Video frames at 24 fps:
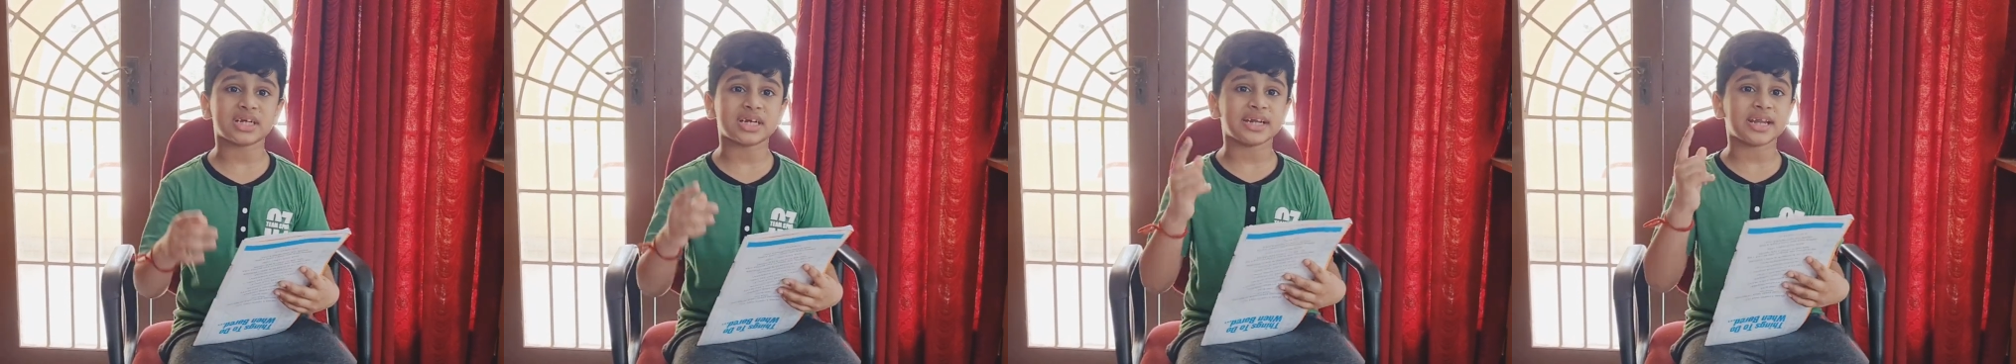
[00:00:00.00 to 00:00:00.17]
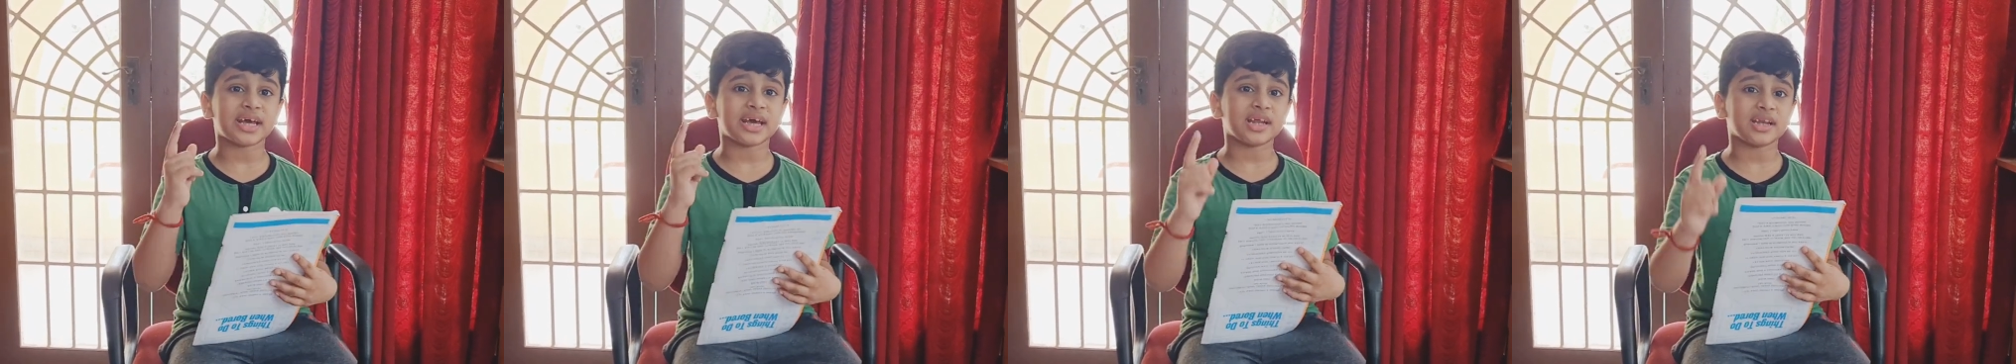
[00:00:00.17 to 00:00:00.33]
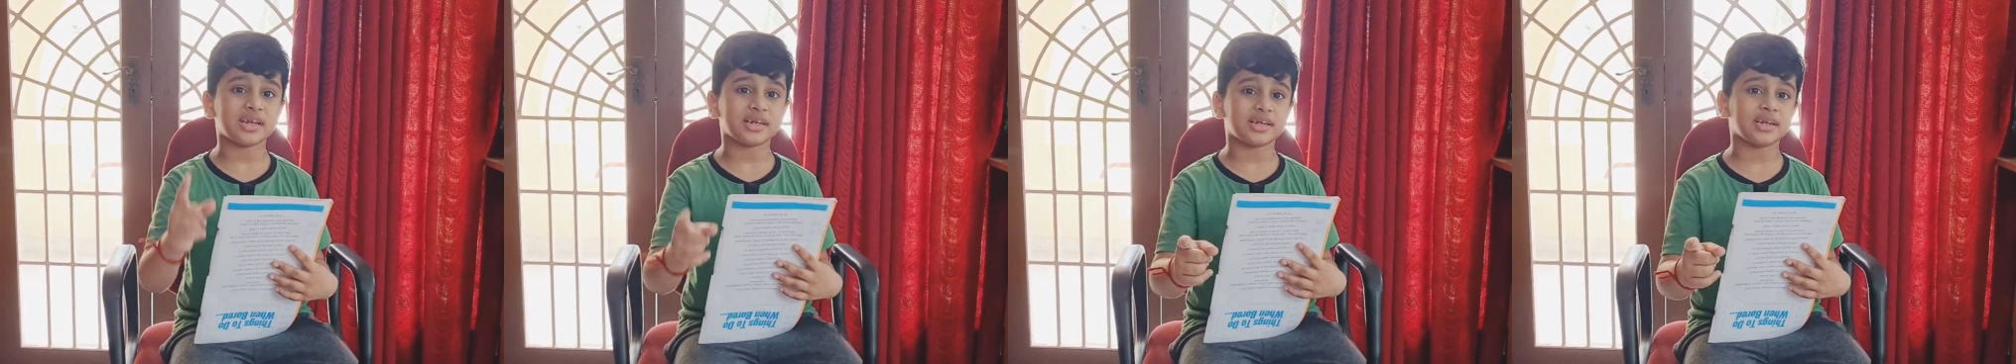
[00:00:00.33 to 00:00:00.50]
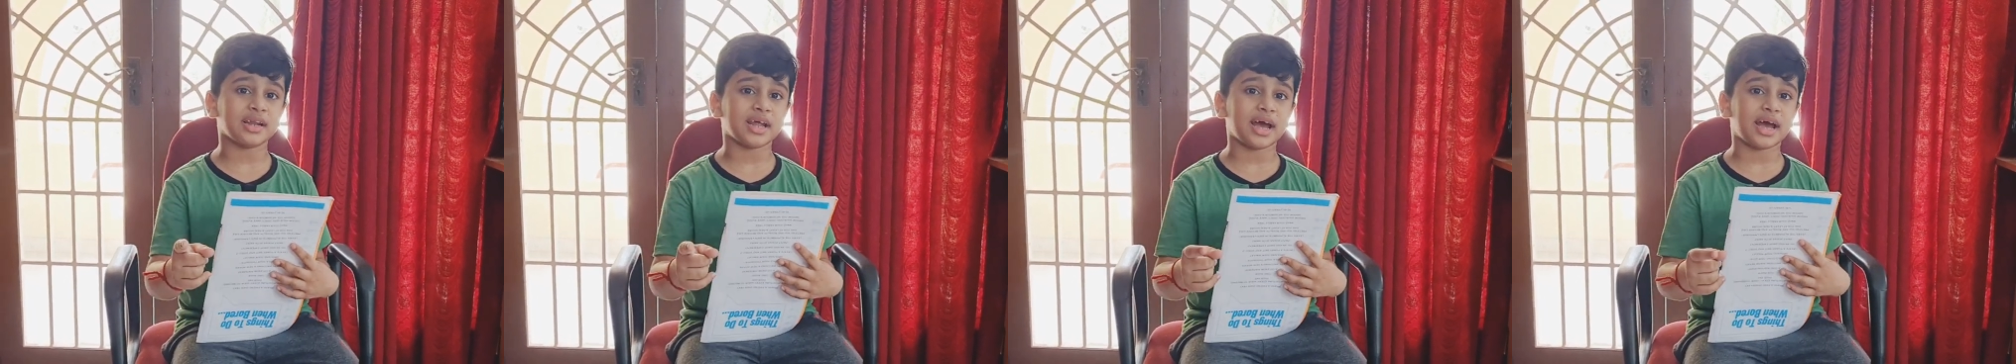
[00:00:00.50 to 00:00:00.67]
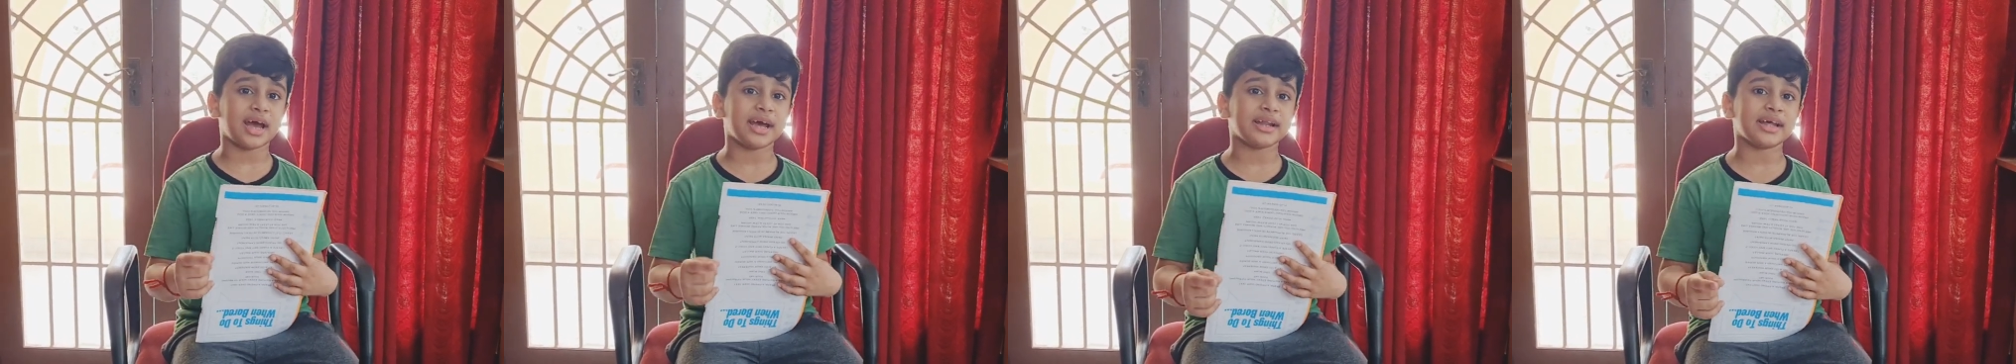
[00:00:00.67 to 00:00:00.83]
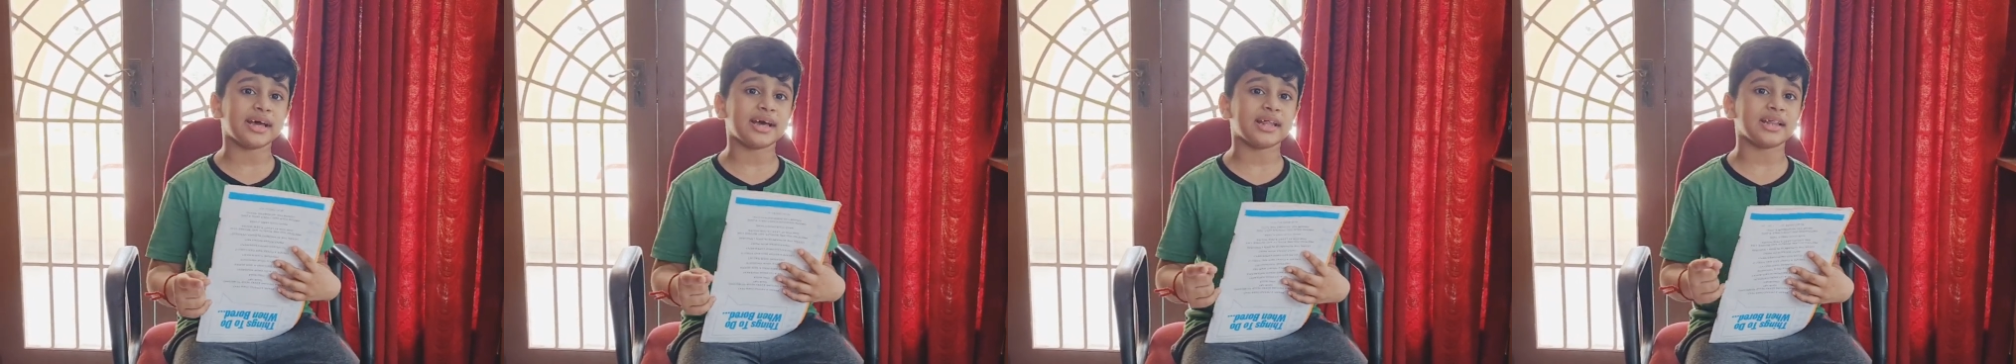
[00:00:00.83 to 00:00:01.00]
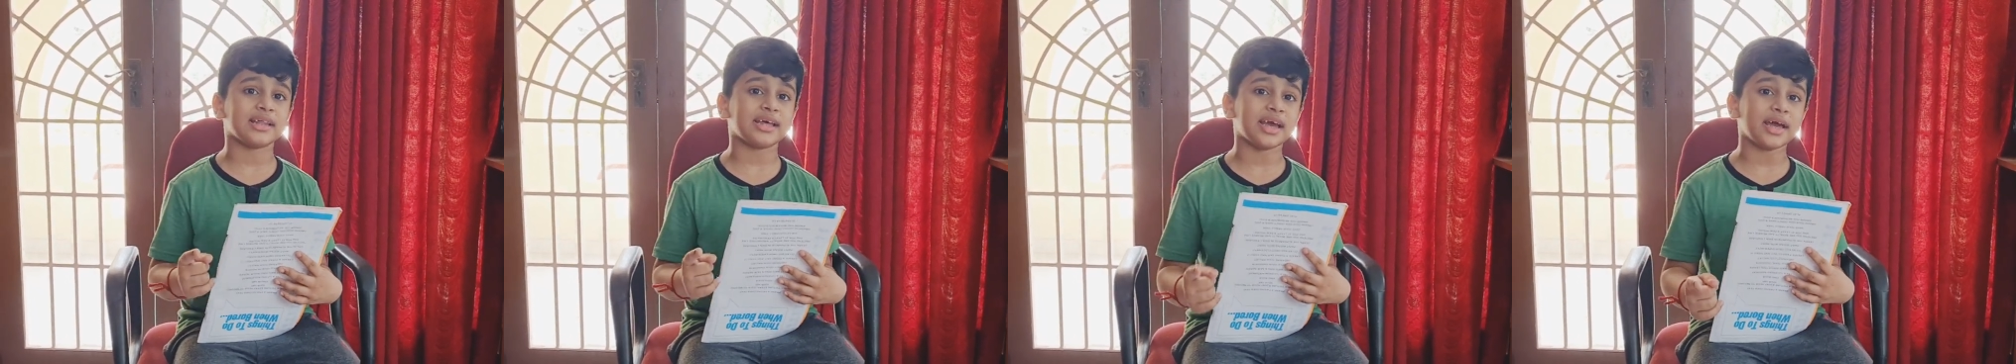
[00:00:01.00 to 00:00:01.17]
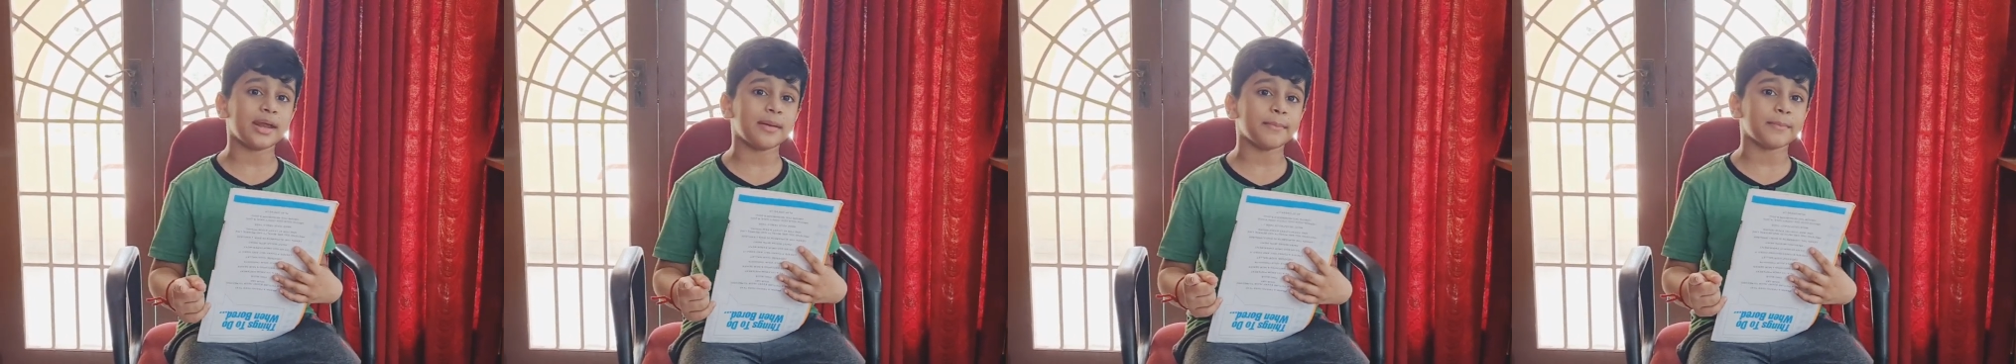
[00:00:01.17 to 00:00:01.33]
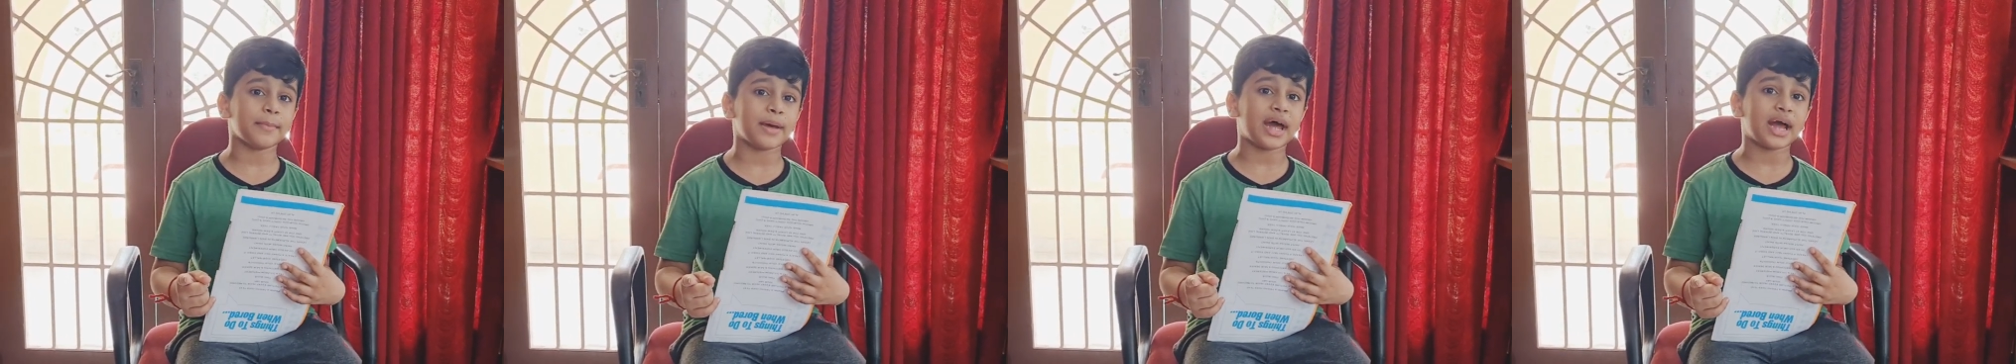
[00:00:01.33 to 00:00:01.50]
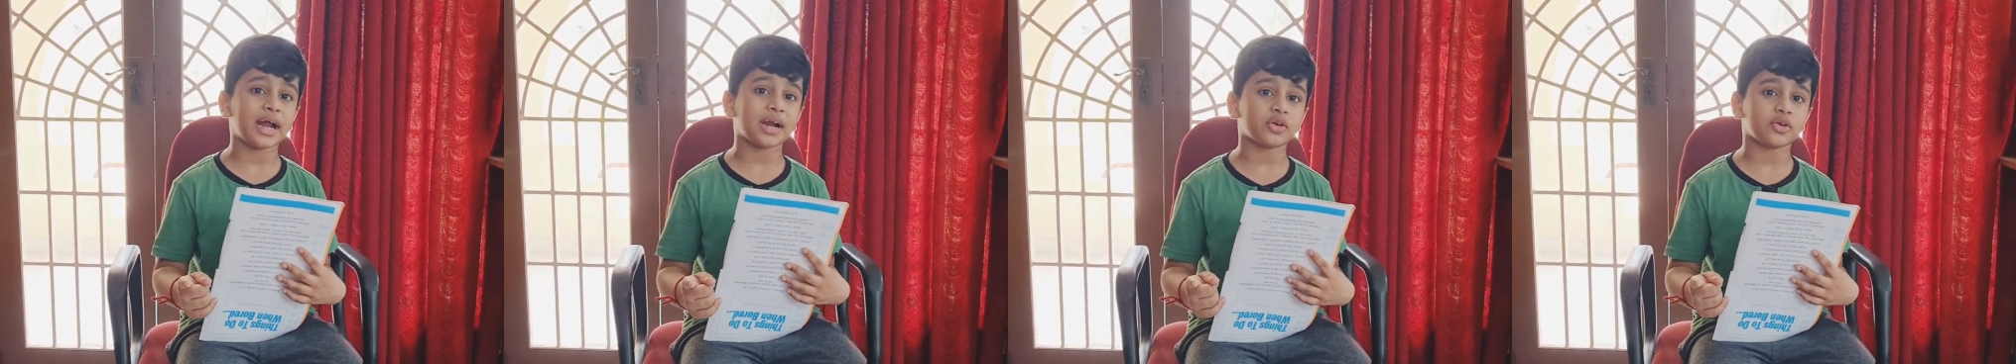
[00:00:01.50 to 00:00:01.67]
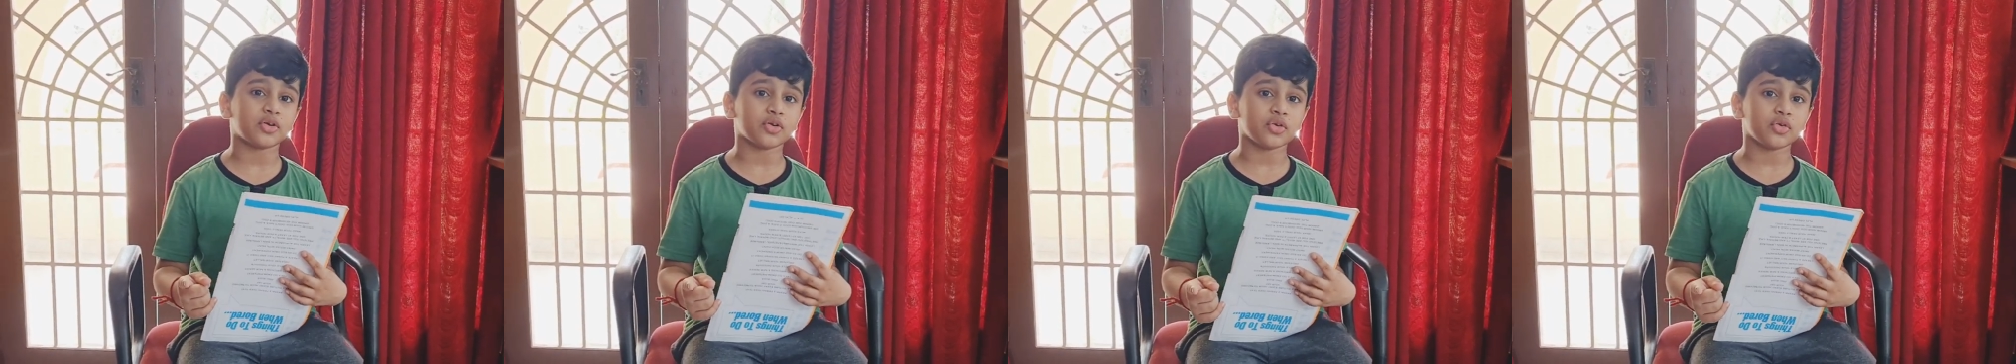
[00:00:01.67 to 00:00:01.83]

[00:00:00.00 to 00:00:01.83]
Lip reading: and I'll get back